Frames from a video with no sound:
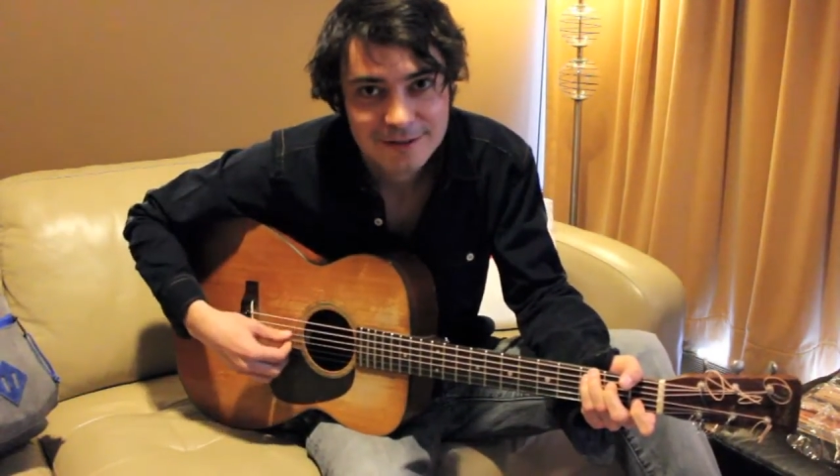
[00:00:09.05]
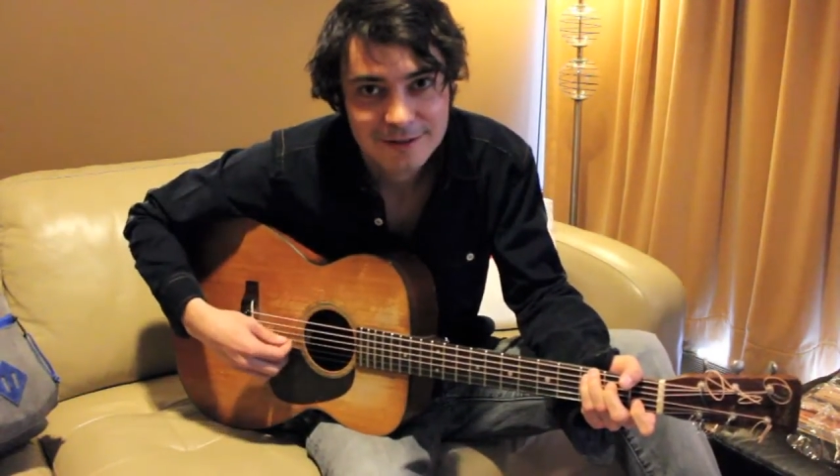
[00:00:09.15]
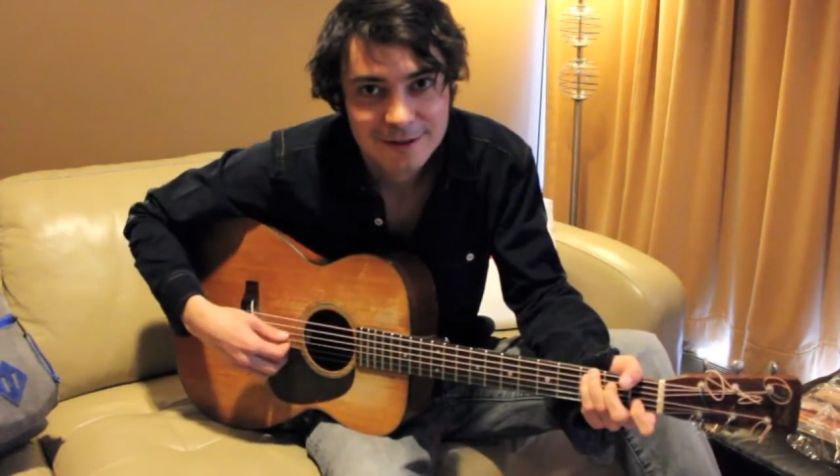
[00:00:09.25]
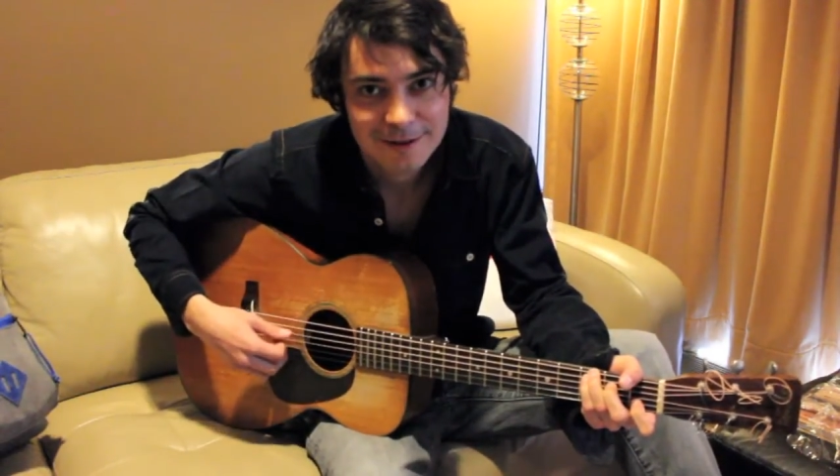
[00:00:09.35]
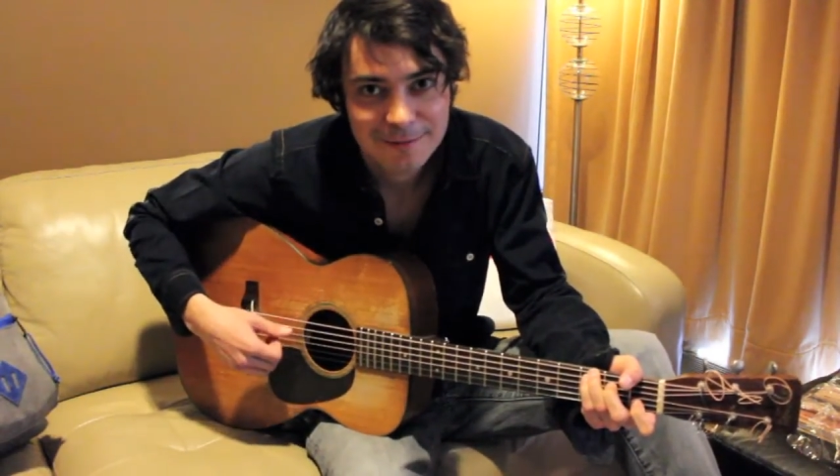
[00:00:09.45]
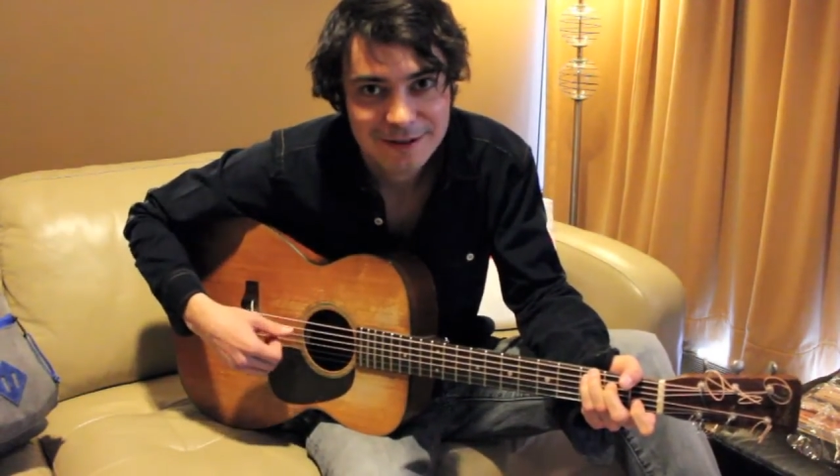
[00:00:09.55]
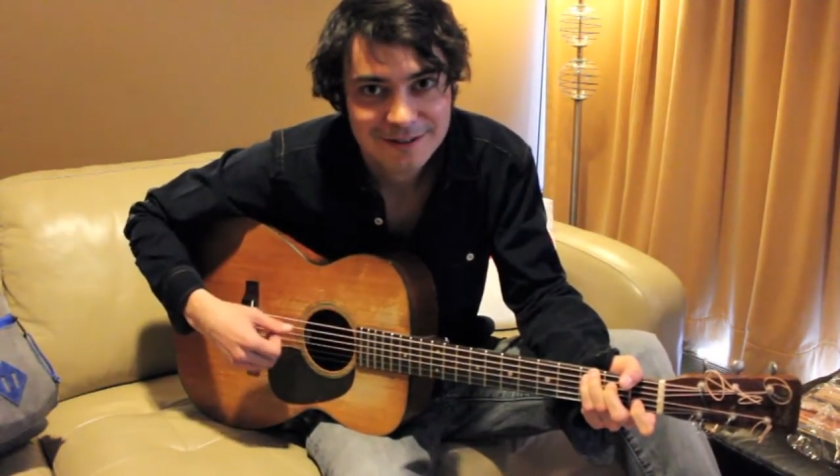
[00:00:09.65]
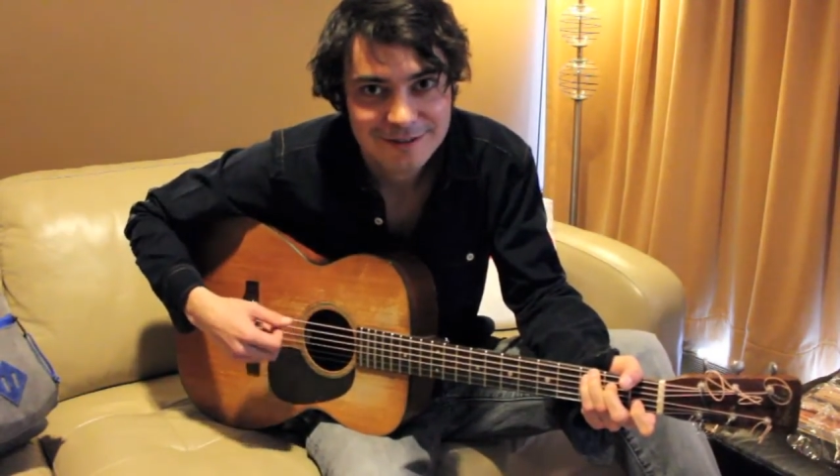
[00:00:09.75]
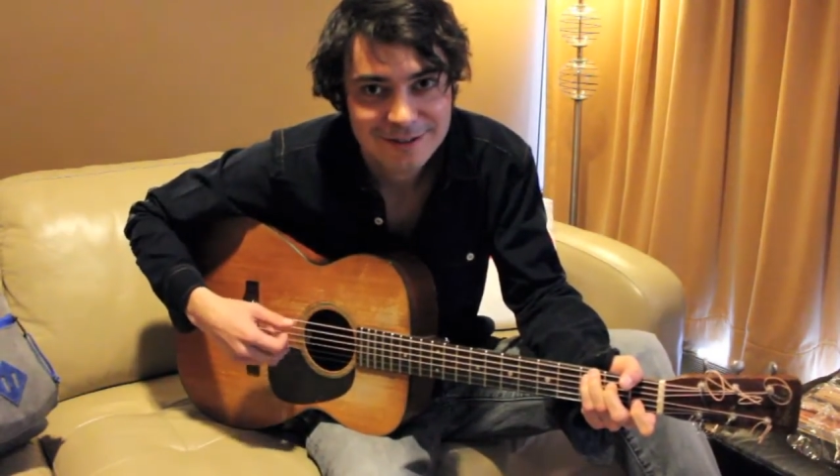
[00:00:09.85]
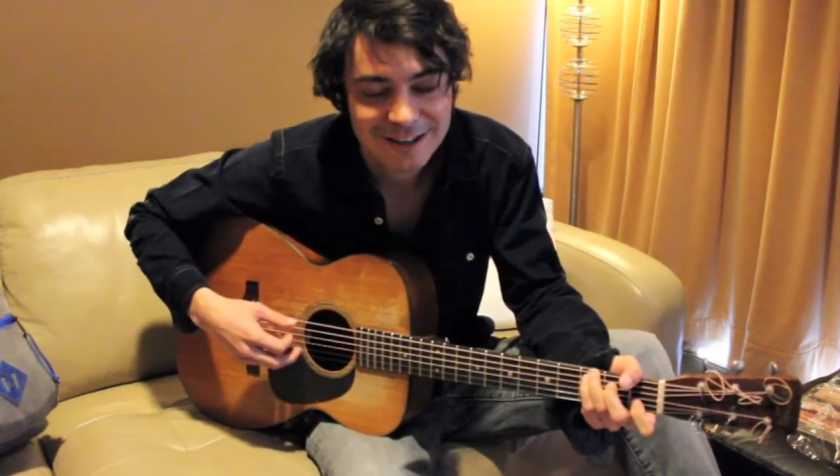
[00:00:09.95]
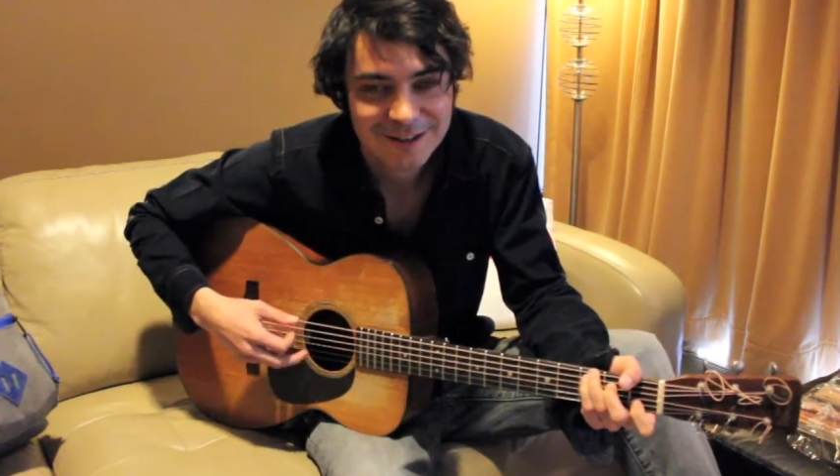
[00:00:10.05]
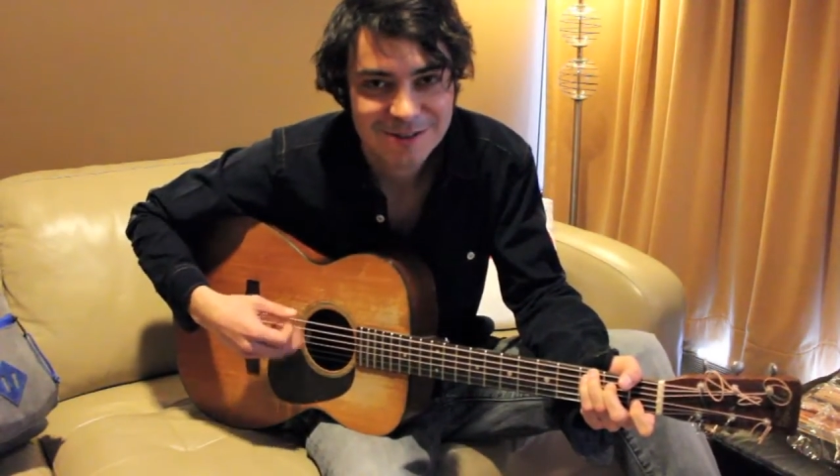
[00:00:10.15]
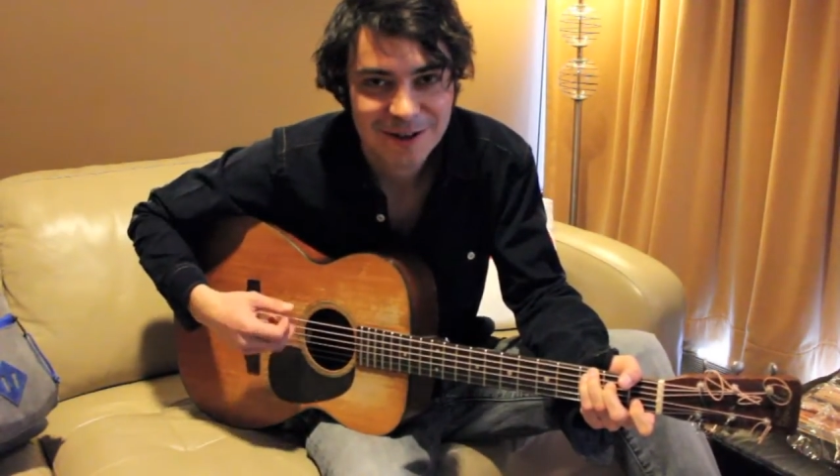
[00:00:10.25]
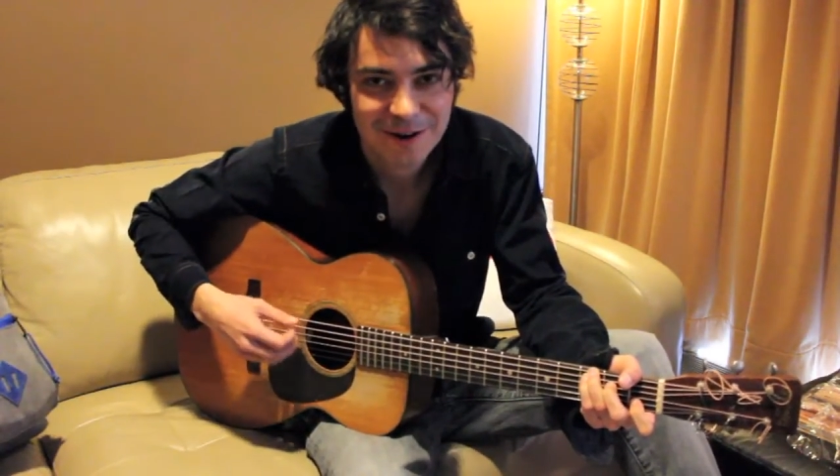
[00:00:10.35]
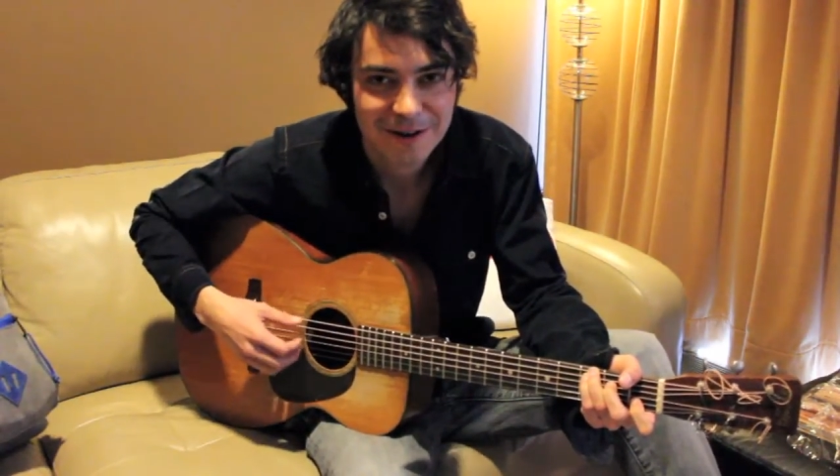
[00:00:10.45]
I'm a
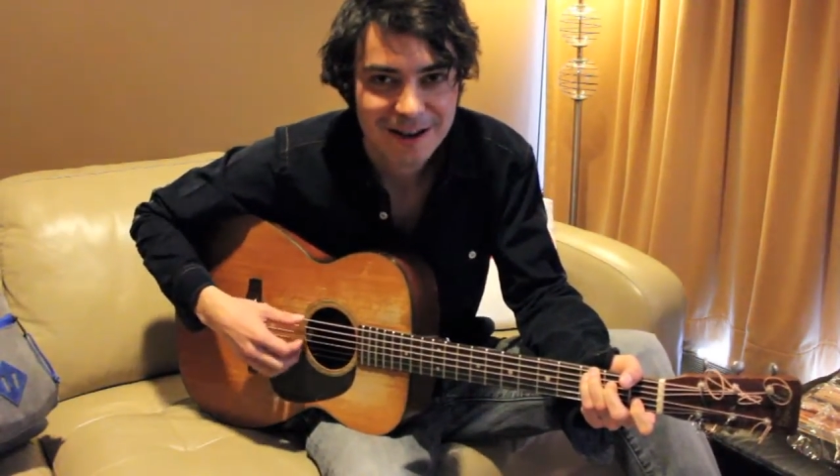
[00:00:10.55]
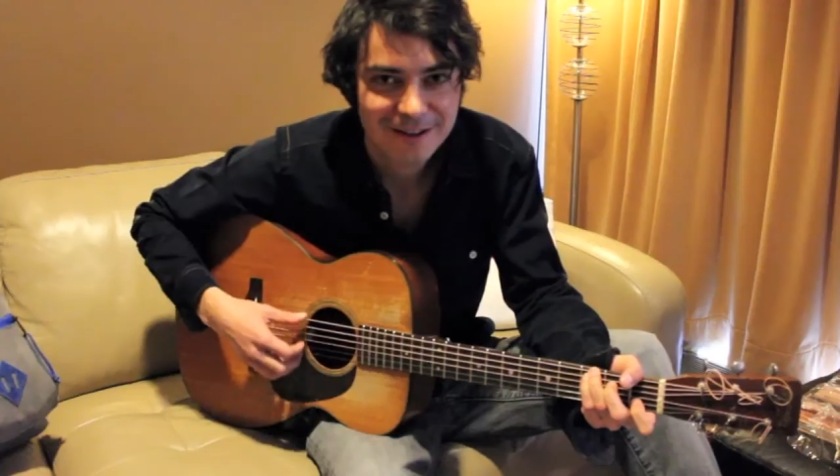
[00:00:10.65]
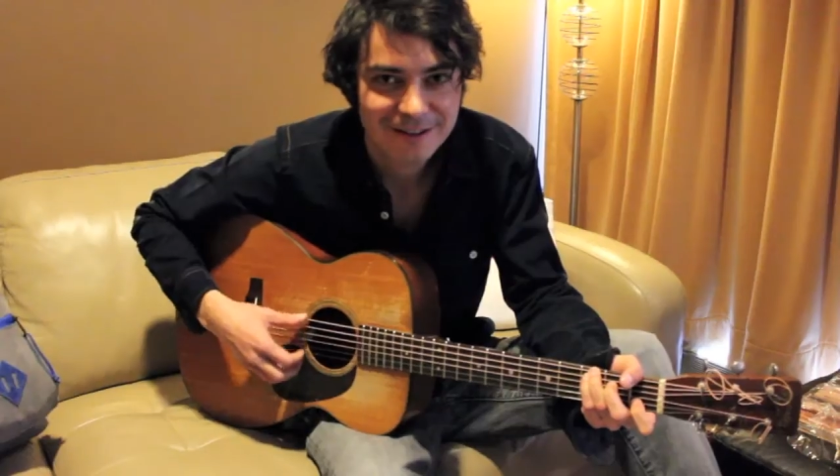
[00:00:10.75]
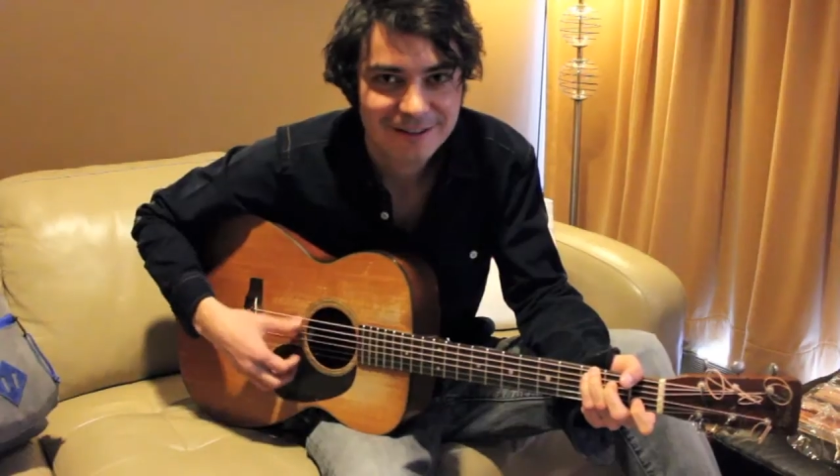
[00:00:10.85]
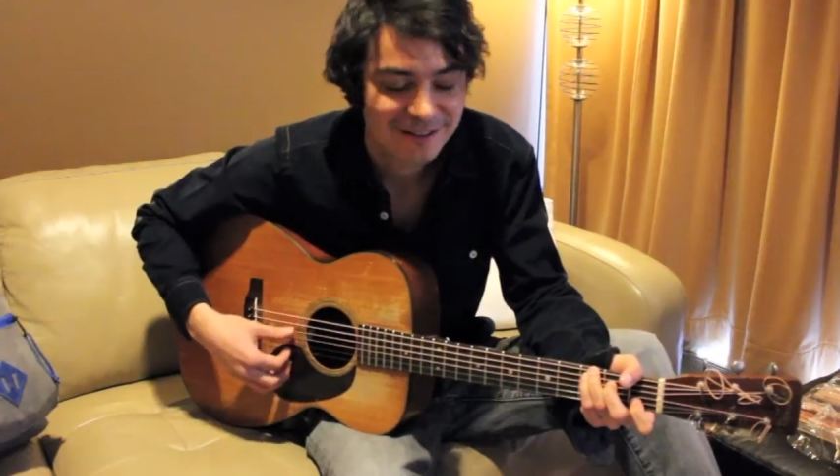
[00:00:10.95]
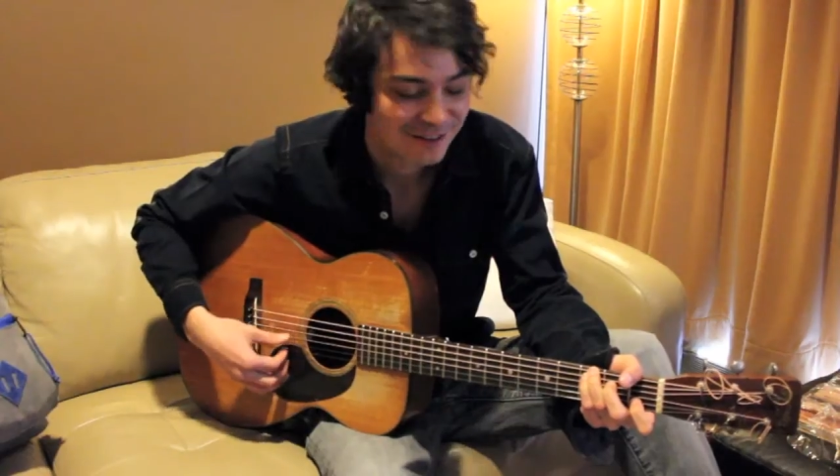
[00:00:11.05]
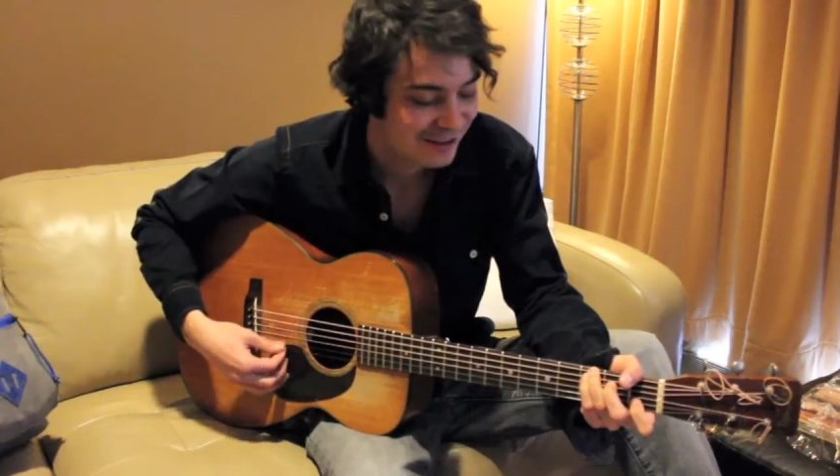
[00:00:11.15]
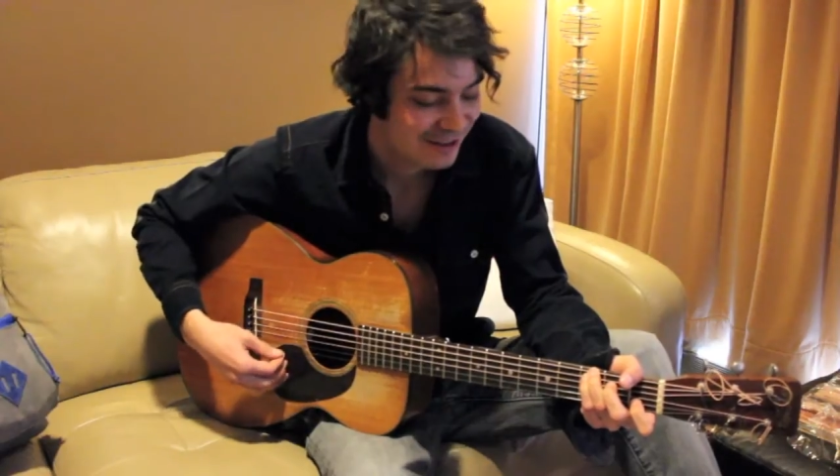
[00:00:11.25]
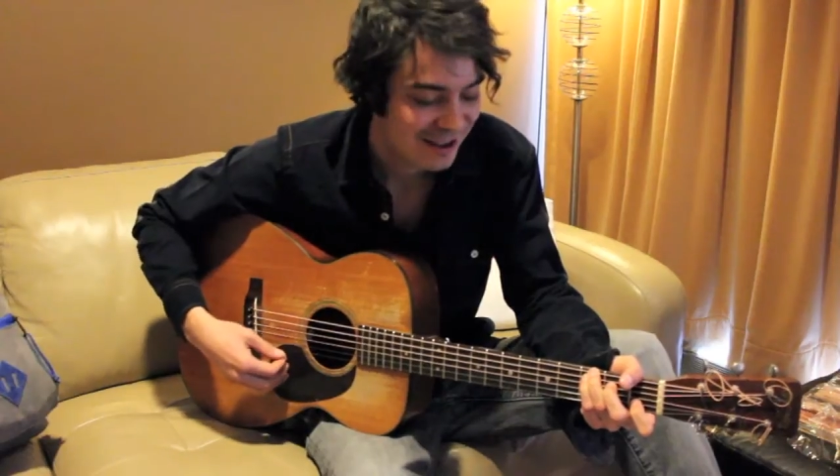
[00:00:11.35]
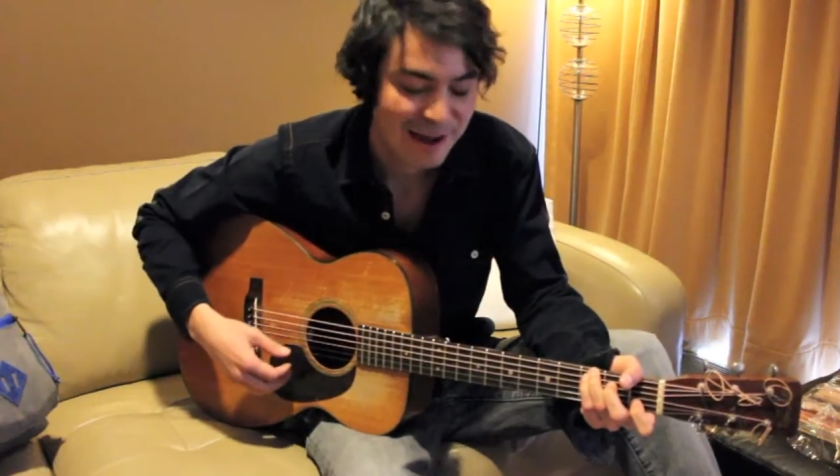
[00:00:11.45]
singer-songwriter